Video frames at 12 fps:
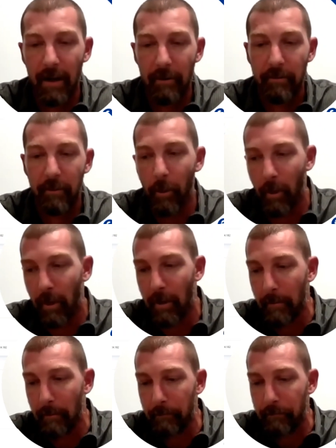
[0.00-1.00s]
for
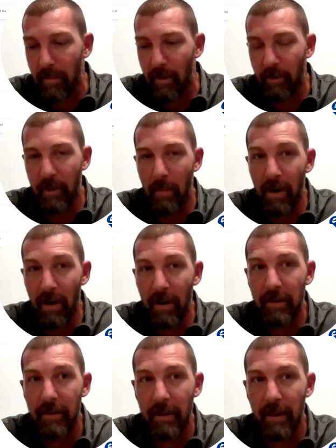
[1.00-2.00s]
the month,